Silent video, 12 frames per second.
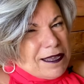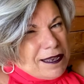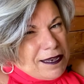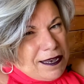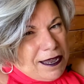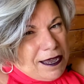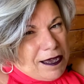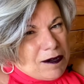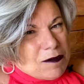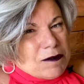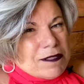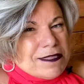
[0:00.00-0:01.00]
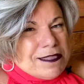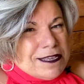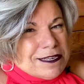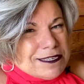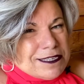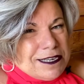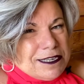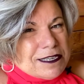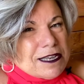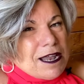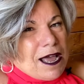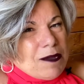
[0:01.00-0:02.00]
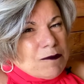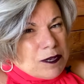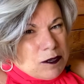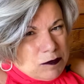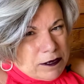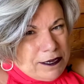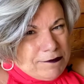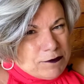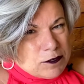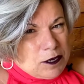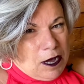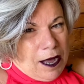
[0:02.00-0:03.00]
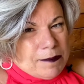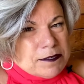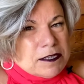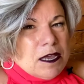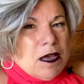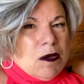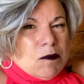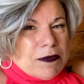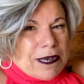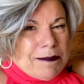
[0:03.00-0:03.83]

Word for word: Now, this season I went looking for tops when I